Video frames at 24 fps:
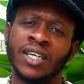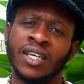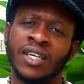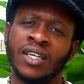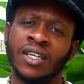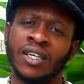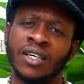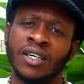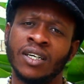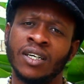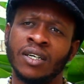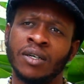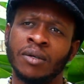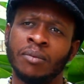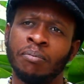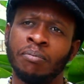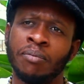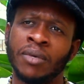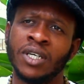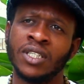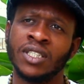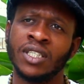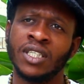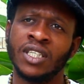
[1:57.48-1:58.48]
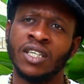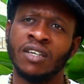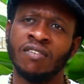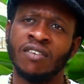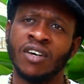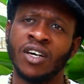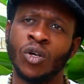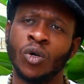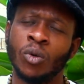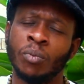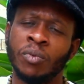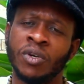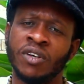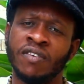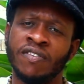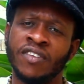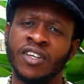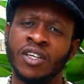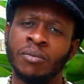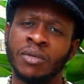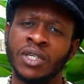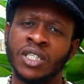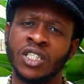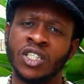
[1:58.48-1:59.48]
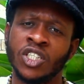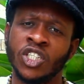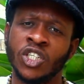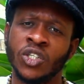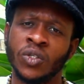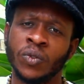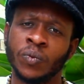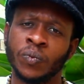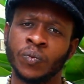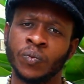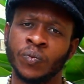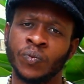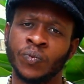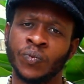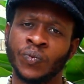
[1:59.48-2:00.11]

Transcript: to send a positive and uplifting message, you know.